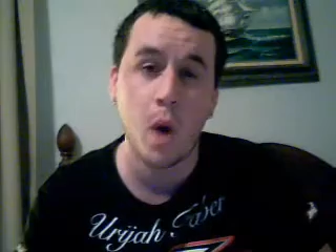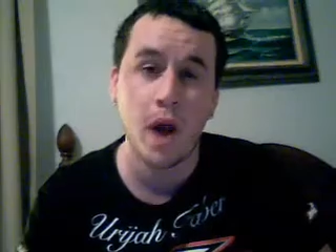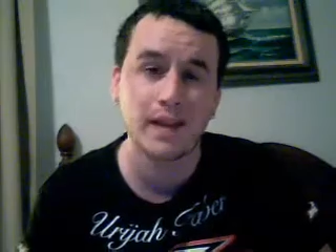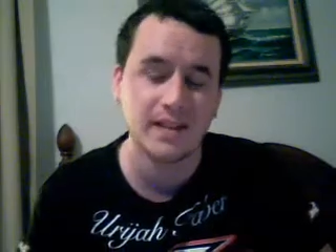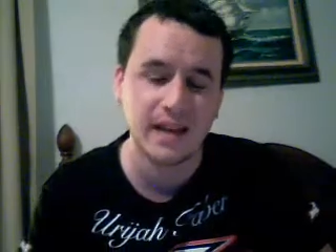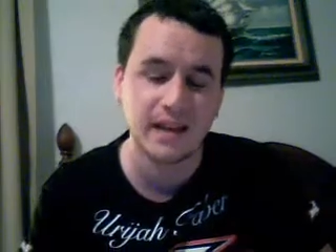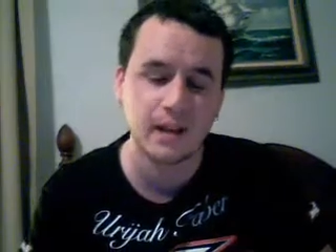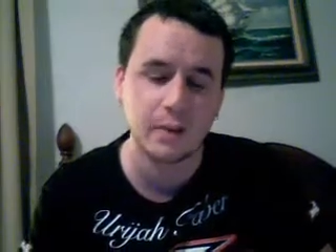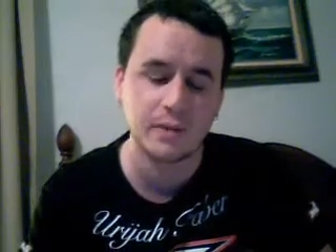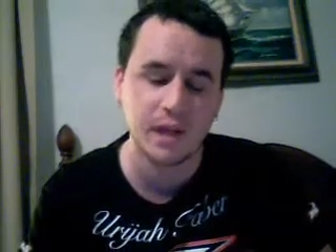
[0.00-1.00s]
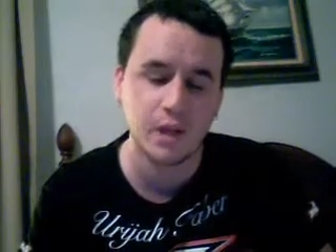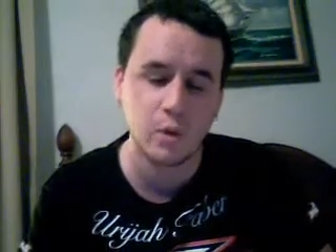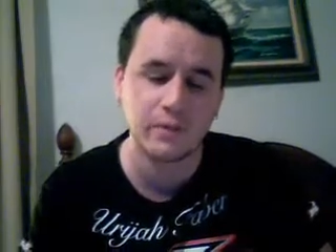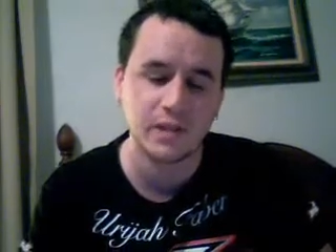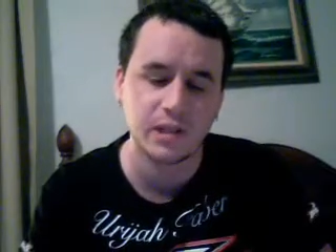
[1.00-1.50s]
why did Dana get upset at
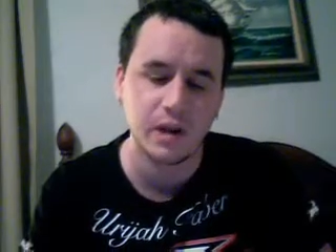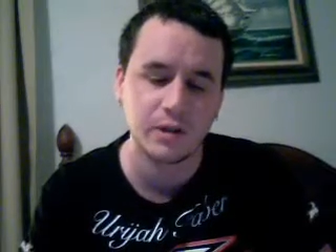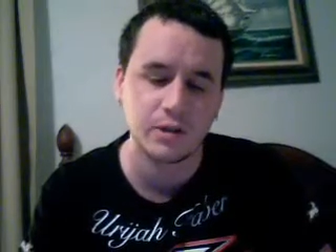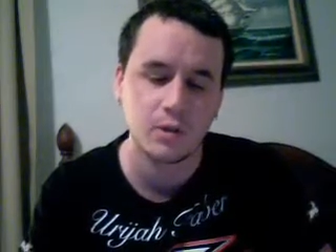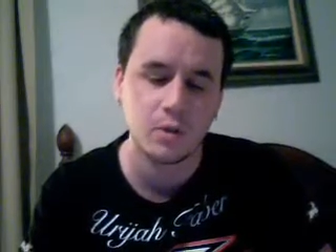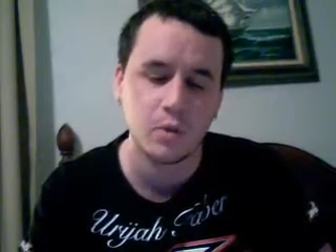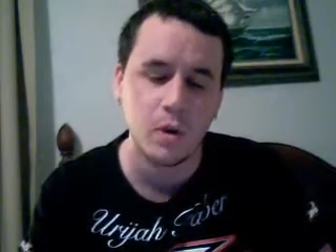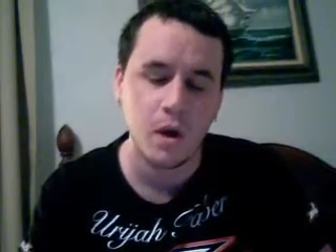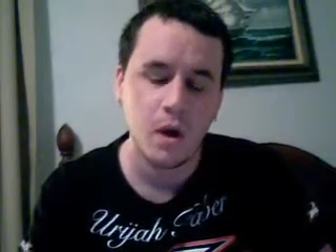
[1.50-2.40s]
UFC 92?